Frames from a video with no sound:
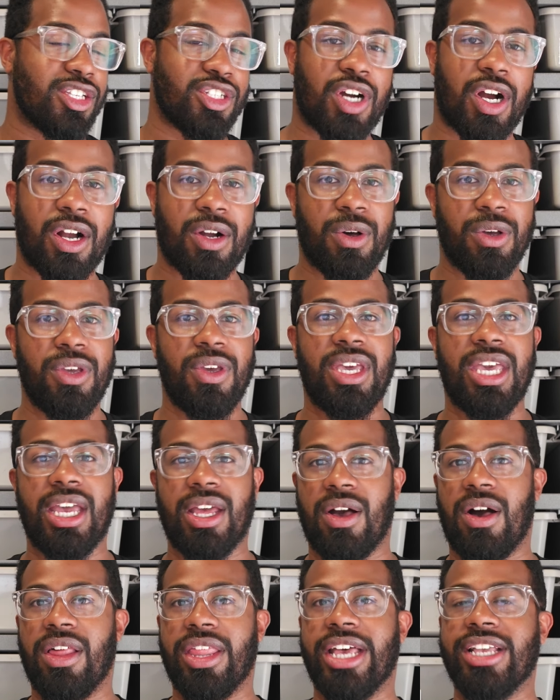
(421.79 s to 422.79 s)
charcoal you
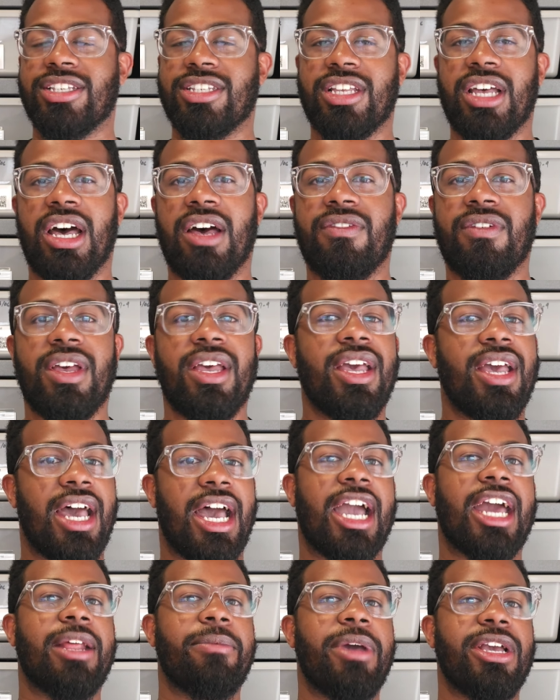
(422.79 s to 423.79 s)
get, all that stuff,
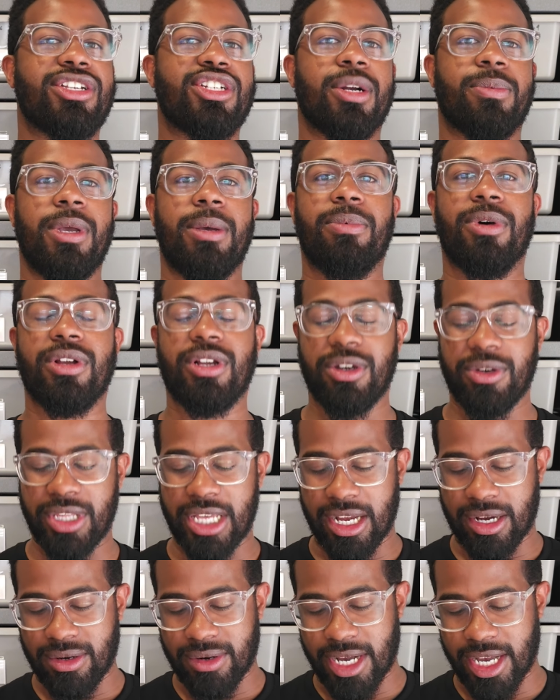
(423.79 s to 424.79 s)
I got to make sure people are doing
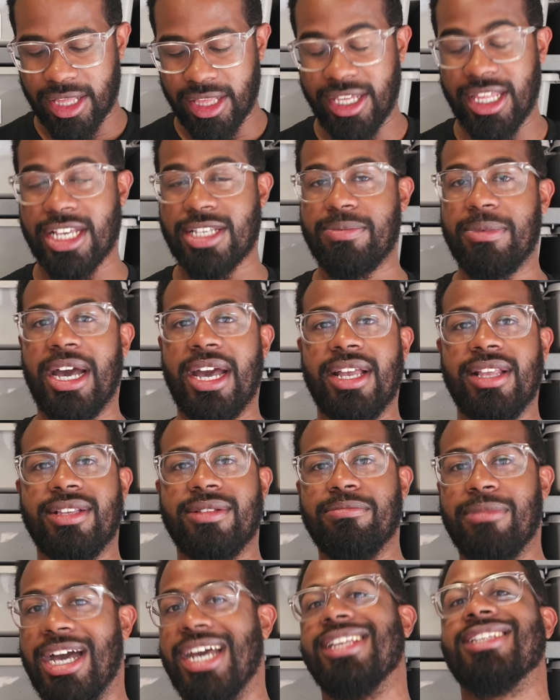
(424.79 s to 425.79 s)
that correctly. That's my
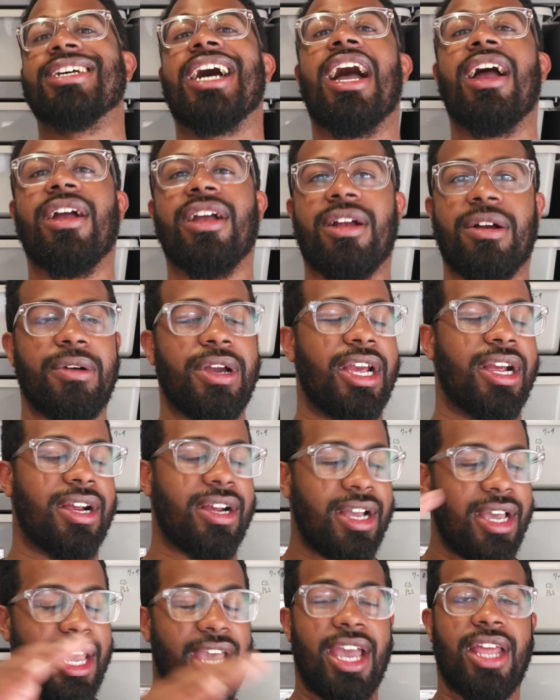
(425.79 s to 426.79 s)
entire
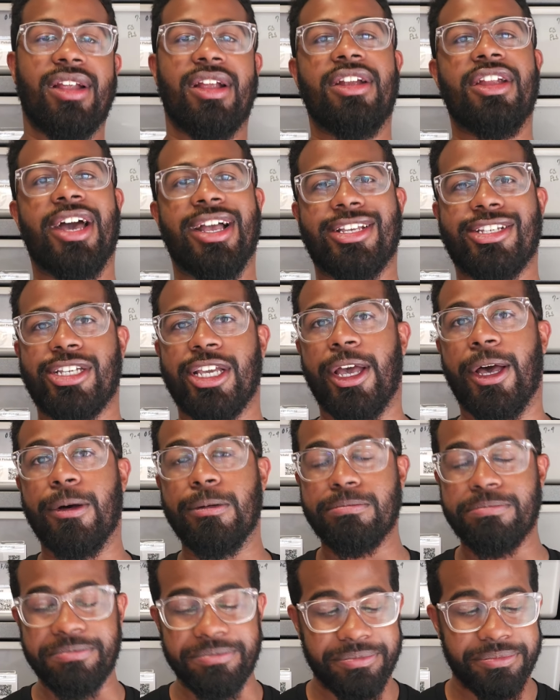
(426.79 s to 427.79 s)
career in a
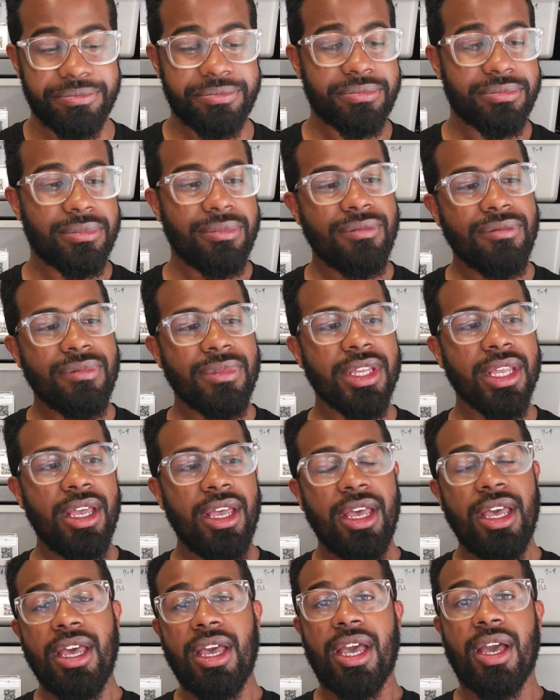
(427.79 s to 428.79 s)
nutshell.
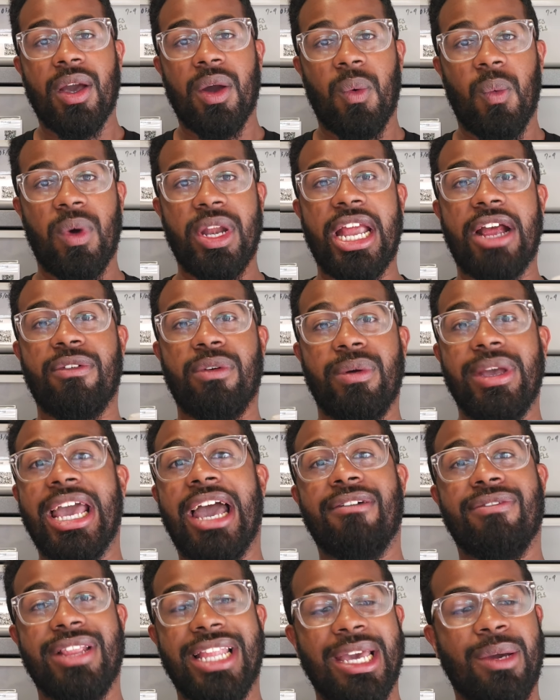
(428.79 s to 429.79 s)
Whenever we
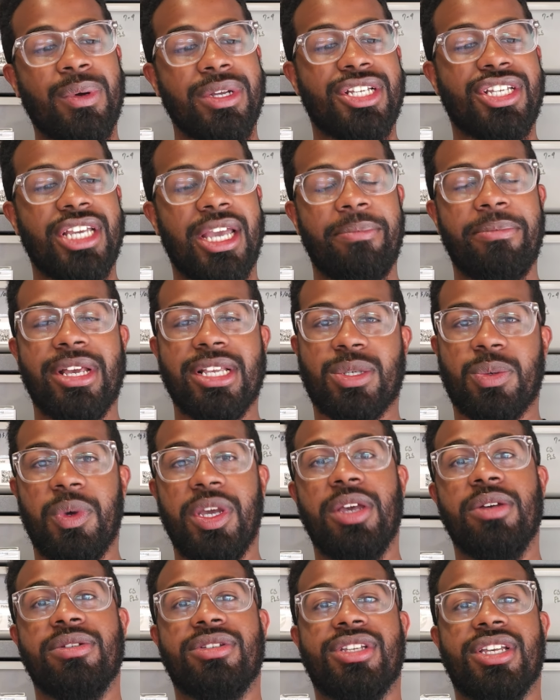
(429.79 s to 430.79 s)
have liquid shipments, we
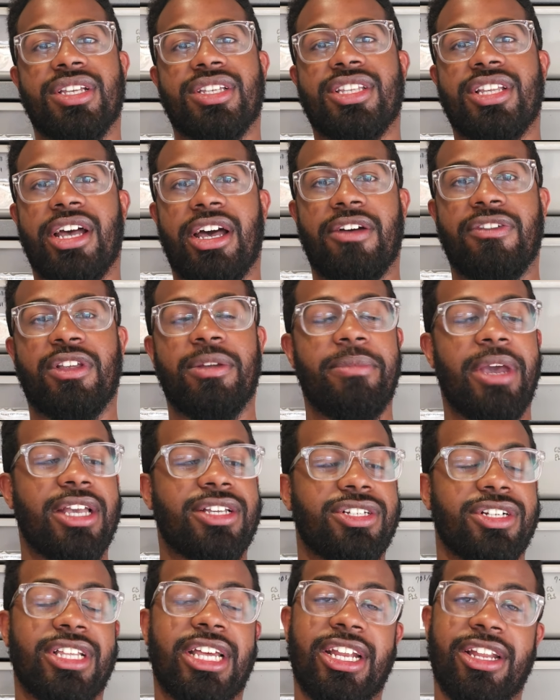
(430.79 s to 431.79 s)
use this stuff to make
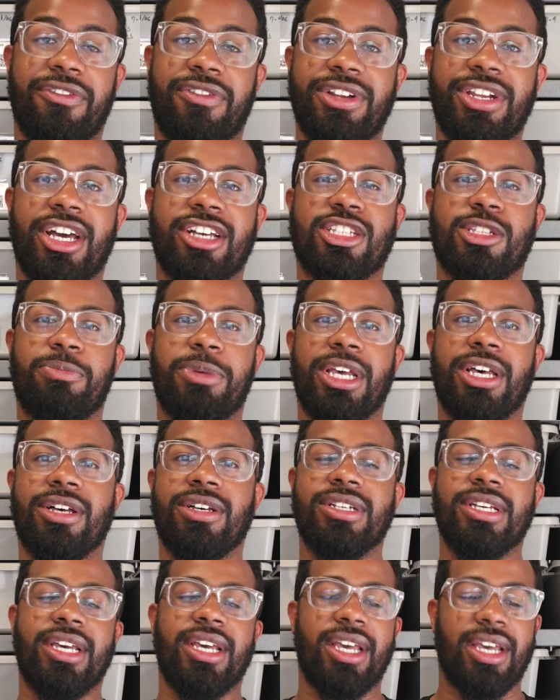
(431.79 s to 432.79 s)
sure that if it does
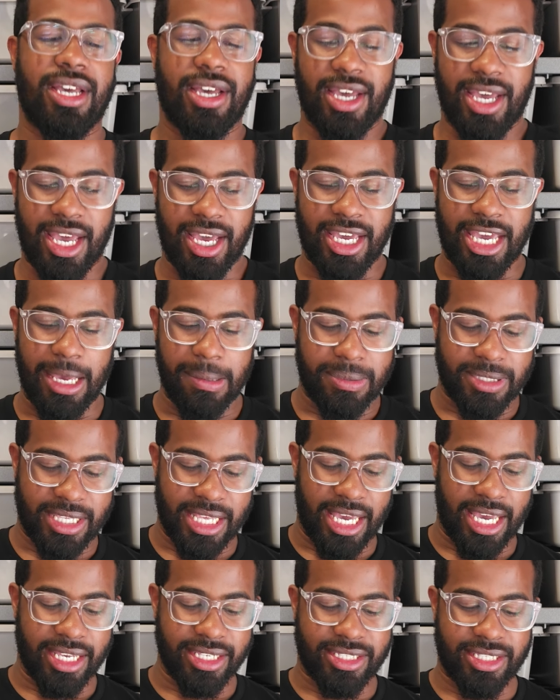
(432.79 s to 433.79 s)
spill, it keeps
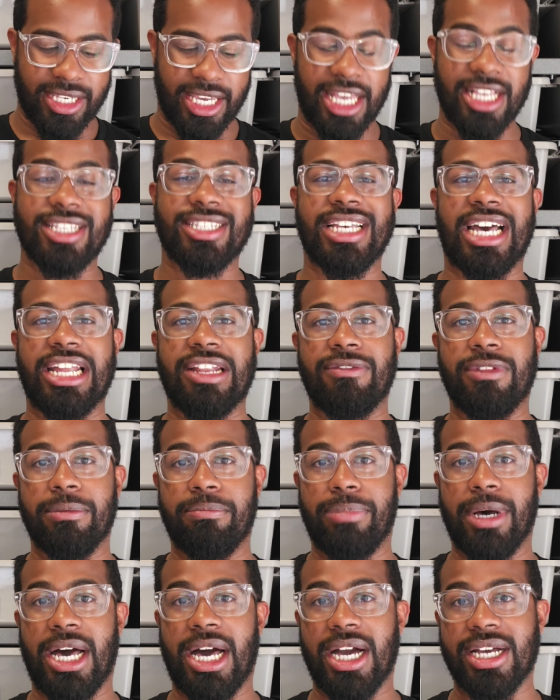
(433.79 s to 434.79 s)
things inside of the
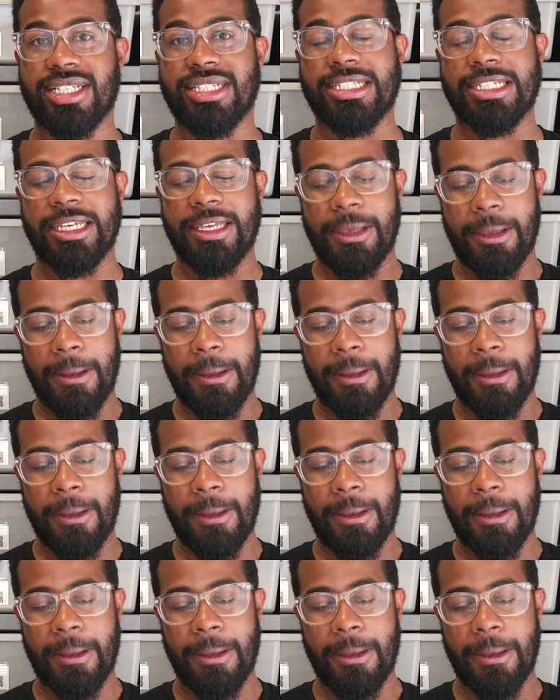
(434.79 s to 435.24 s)
box.